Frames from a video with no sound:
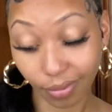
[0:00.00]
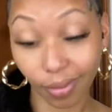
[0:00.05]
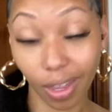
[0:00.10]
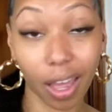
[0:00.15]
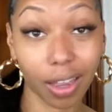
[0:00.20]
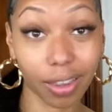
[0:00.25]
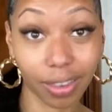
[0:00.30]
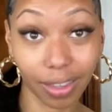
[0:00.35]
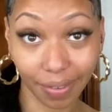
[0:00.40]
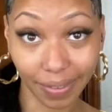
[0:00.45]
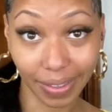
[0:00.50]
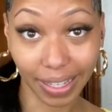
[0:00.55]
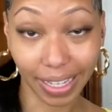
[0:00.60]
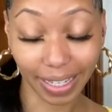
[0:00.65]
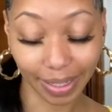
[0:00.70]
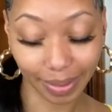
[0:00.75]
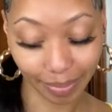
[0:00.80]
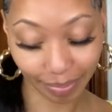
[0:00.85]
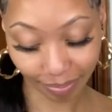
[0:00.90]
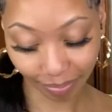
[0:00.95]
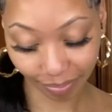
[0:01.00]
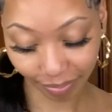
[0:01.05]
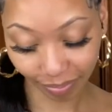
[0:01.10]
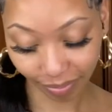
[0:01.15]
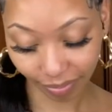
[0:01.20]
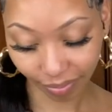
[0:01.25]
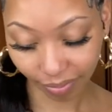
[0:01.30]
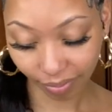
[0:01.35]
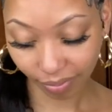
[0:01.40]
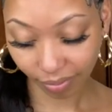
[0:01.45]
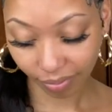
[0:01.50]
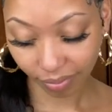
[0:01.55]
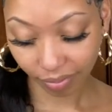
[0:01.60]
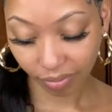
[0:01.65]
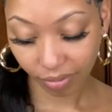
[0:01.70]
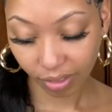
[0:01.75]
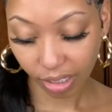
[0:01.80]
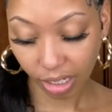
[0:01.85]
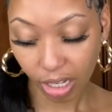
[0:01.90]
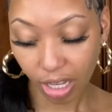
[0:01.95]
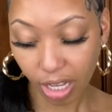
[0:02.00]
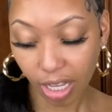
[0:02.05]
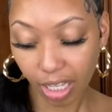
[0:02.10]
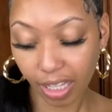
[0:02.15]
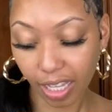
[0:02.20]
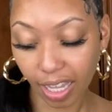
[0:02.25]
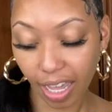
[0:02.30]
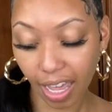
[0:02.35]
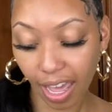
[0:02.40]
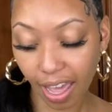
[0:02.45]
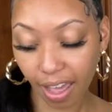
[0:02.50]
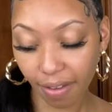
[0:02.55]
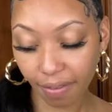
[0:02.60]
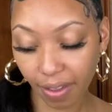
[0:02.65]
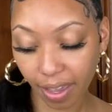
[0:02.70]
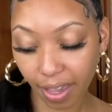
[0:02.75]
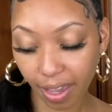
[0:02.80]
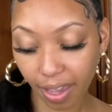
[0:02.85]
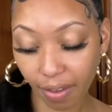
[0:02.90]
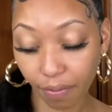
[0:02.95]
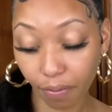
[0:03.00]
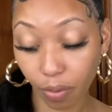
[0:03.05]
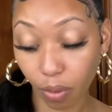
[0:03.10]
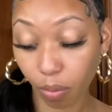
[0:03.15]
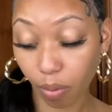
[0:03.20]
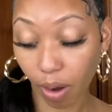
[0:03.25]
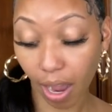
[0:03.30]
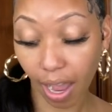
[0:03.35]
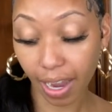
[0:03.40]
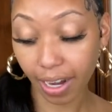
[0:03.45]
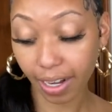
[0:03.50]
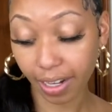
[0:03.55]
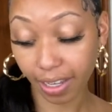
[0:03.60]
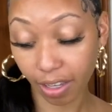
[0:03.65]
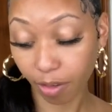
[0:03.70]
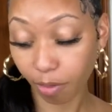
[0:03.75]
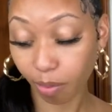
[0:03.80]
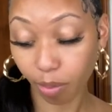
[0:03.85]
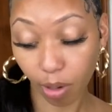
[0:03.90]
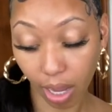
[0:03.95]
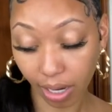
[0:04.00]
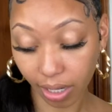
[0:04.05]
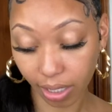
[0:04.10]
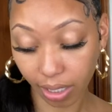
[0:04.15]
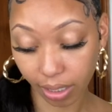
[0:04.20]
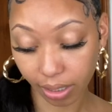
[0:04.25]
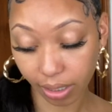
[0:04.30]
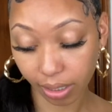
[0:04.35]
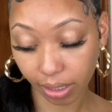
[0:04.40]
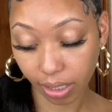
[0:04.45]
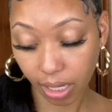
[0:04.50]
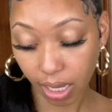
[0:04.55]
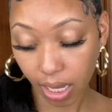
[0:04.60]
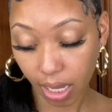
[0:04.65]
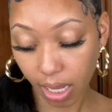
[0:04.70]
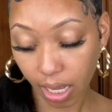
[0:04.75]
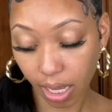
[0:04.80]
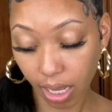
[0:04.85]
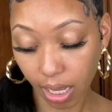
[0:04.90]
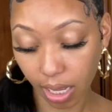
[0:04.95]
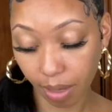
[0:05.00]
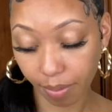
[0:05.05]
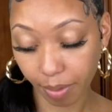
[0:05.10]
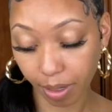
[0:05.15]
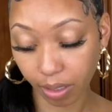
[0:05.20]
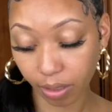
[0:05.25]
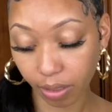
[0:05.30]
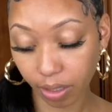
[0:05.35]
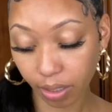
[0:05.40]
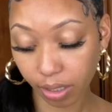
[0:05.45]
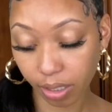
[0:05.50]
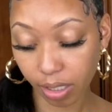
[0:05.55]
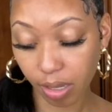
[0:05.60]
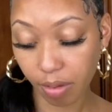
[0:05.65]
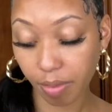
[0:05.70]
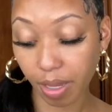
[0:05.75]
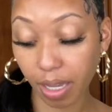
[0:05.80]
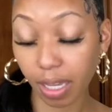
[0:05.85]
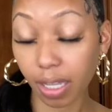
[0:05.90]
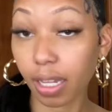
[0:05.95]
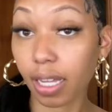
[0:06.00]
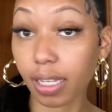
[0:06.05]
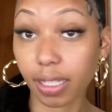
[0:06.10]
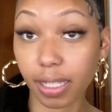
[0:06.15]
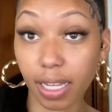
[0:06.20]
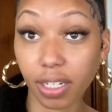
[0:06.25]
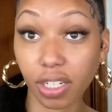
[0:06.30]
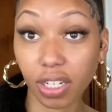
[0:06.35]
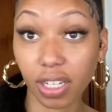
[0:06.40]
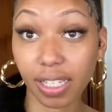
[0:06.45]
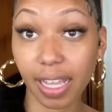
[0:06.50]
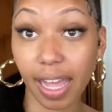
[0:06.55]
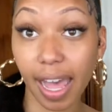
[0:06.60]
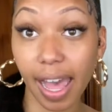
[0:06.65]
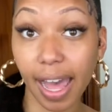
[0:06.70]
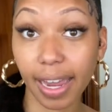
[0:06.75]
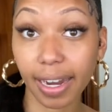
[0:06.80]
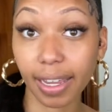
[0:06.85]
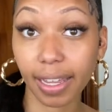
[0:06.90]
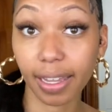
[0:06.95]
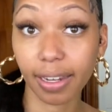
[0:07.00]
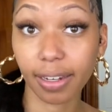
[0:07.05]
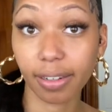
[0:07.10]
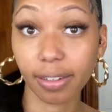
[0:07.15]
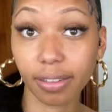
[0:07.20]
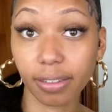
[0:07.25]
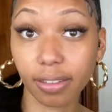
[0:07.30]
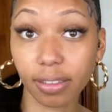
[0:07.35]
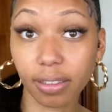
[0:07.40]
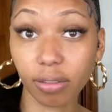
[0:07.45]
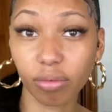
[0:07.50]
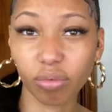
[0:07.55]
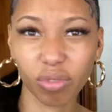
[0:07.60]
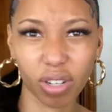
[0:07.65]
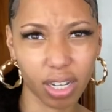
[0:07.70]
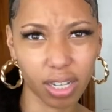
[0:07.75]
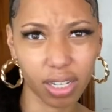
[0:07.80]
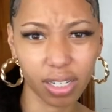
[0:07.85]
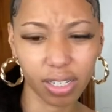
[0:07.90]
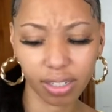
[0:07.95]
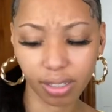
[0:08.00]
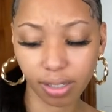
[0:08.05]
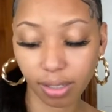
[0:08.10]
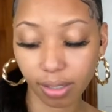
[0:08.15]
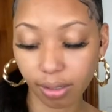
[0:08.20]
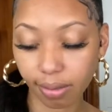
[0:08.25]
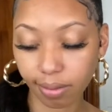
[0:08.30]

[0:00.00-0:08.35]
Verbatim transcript: I love that. They have a variety of products. Um, it looks to me like they just added rugs.